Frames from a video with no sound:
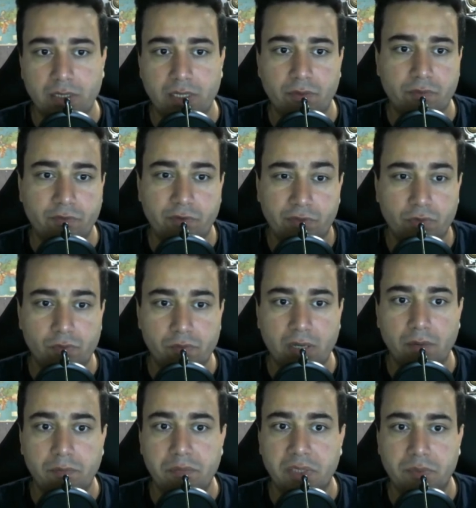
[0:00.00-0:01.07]
then 52
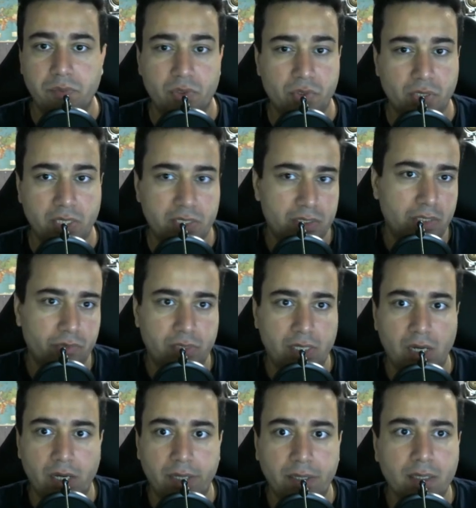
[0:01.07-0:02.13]
megabit per second is not really
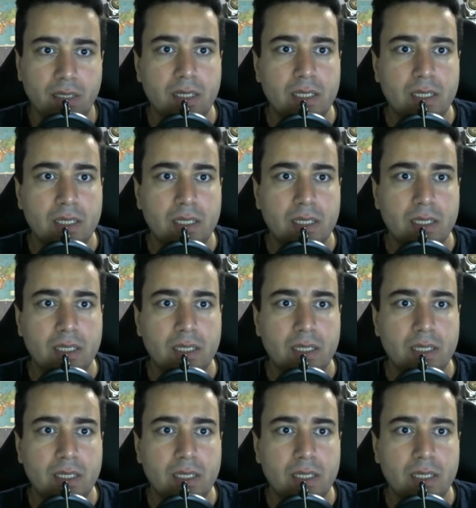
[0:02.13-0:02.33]
high.